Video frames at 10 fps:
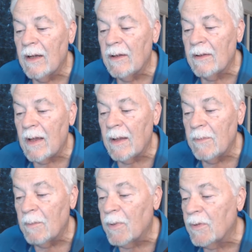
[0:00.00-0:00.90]

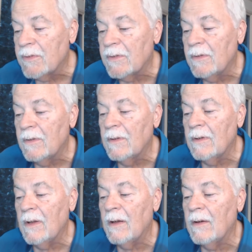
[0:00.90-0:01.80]
I'm the
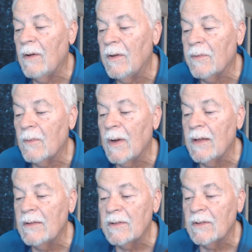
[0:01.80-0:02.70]
person
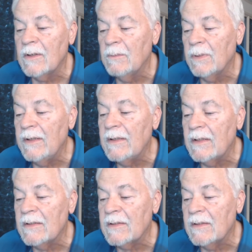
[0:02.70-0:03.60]
authorized to complete
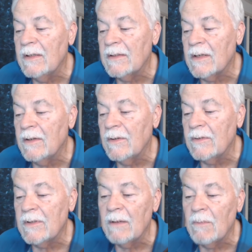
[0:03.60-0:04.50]
this
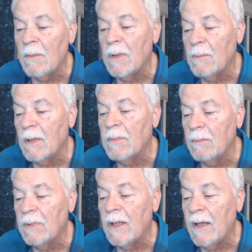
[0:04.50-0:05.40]
understate, blah, blah, blah, blah,
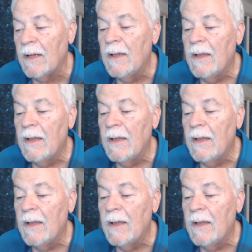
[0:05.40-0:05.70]
blah.